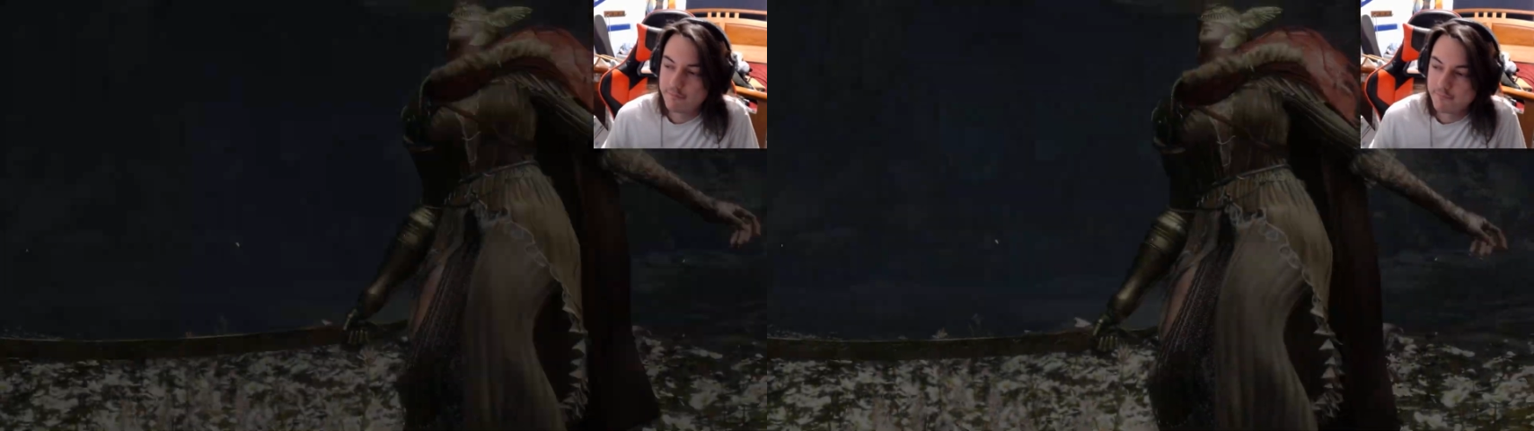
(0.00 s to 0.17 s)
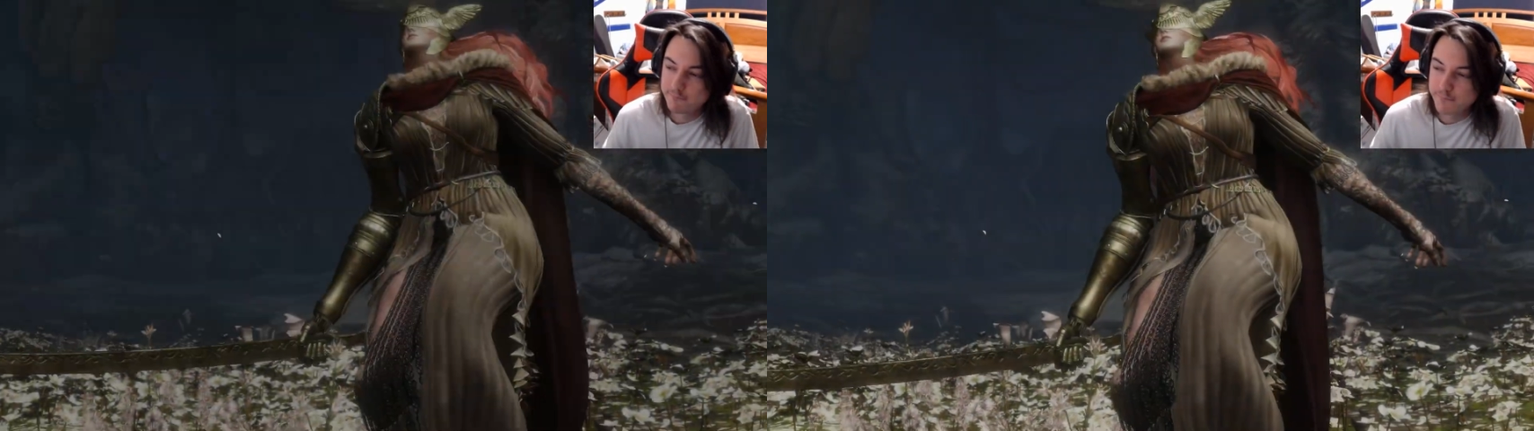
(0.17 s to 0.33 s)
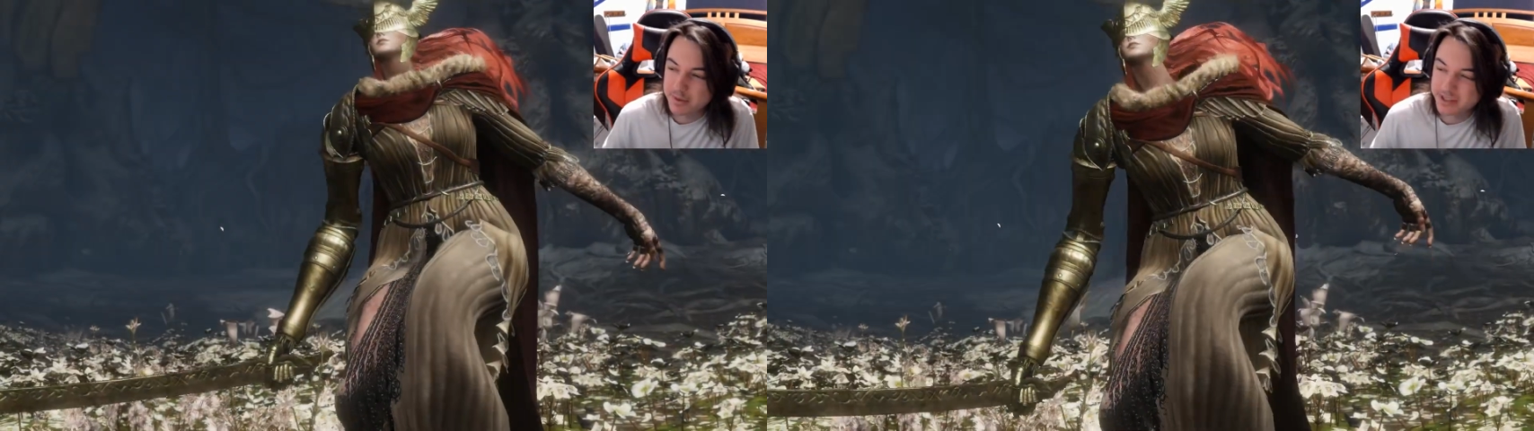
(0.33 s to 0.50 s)

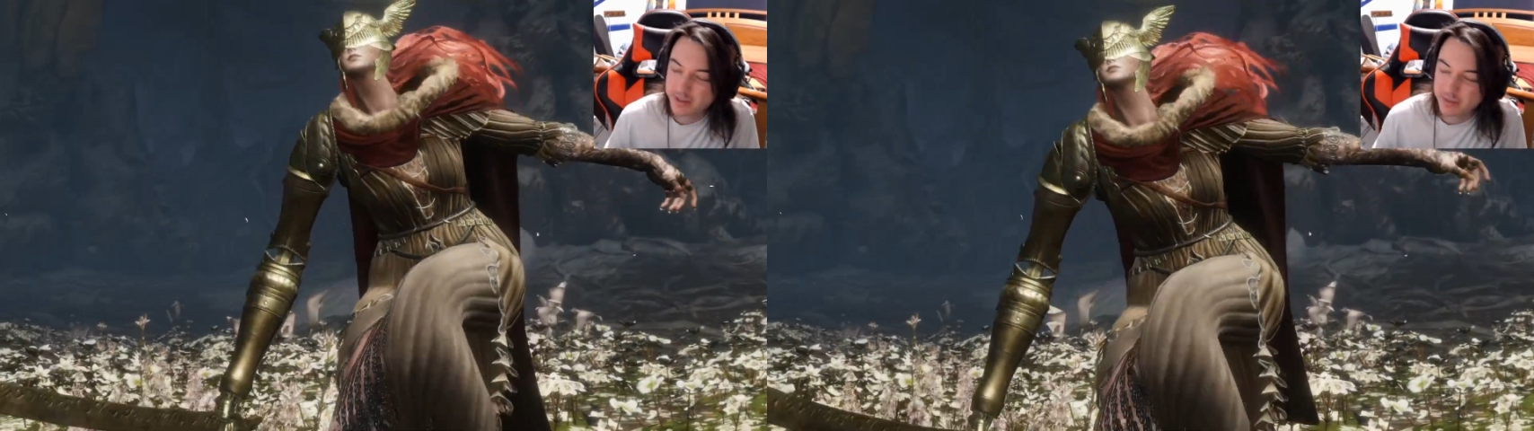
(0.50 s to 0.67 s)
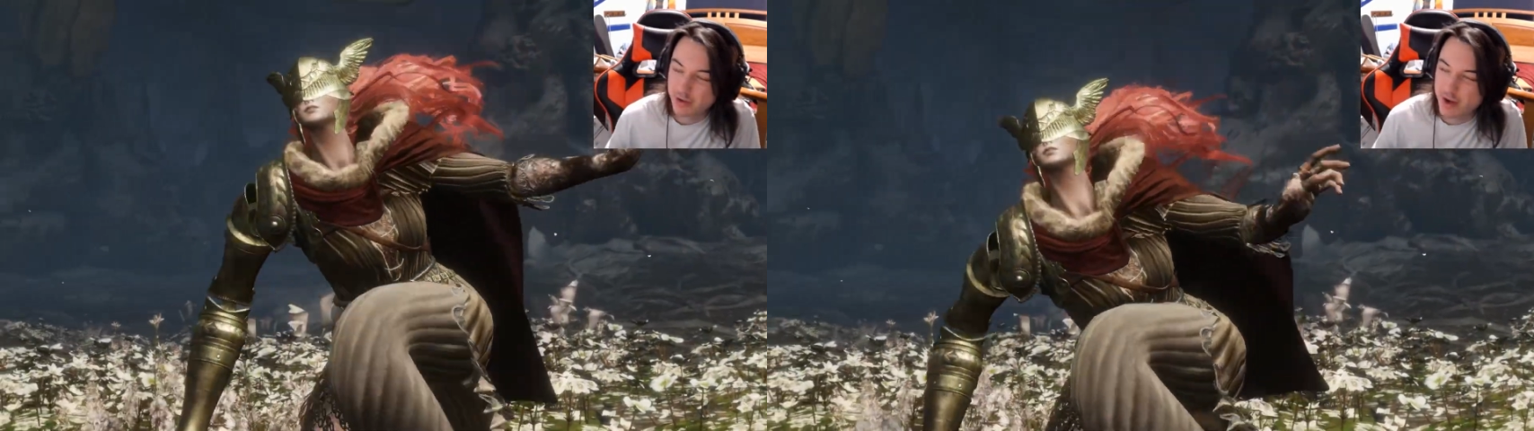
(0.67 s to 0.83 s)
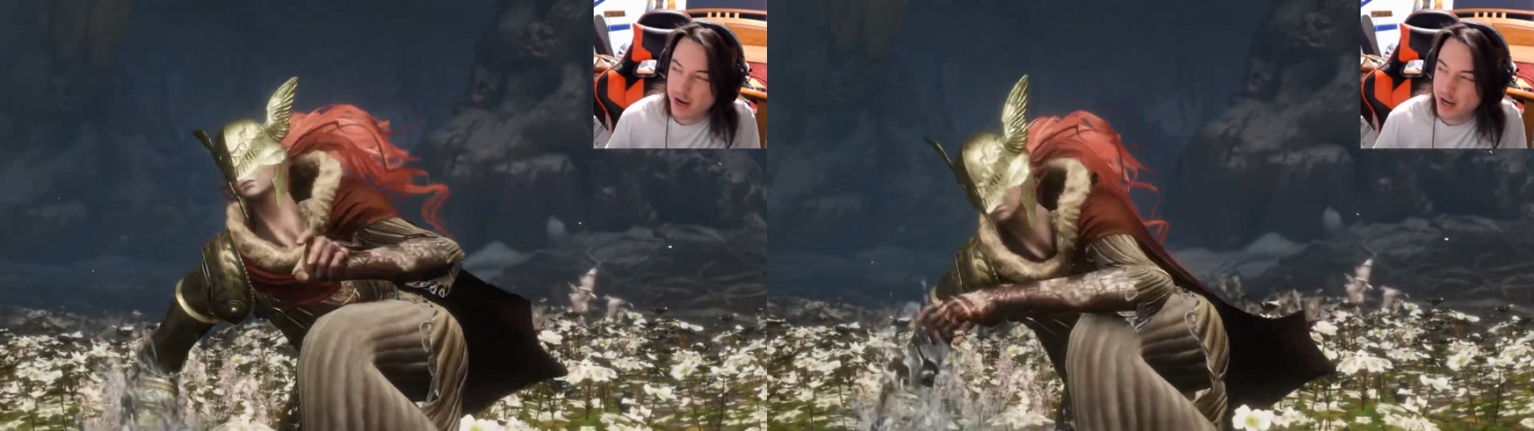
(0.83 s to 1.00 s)
Maybe something
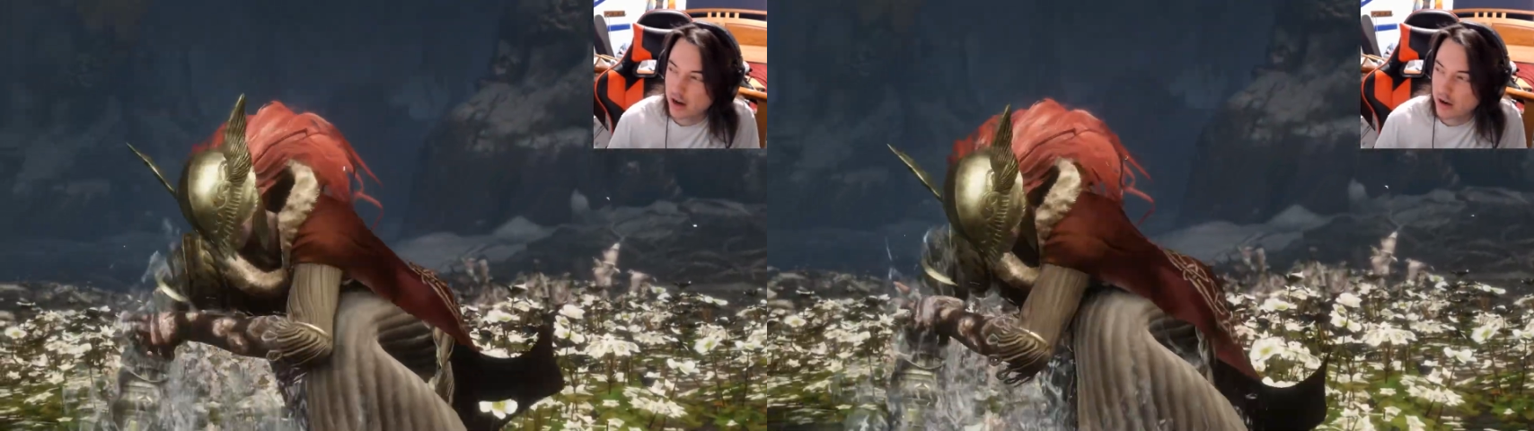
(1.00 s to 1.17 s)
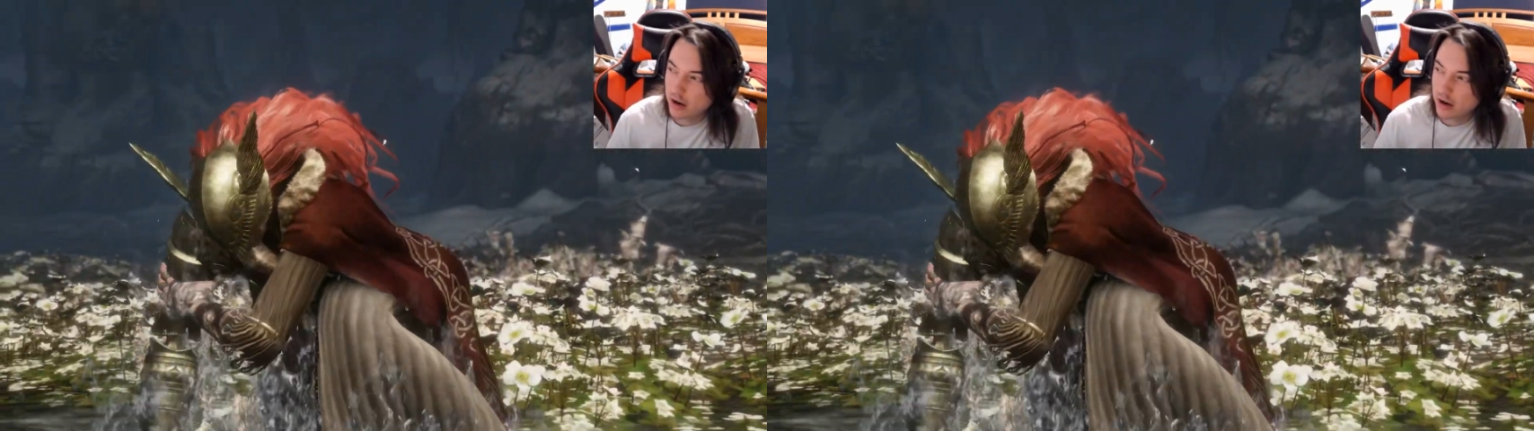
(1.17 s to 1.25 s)
ran out.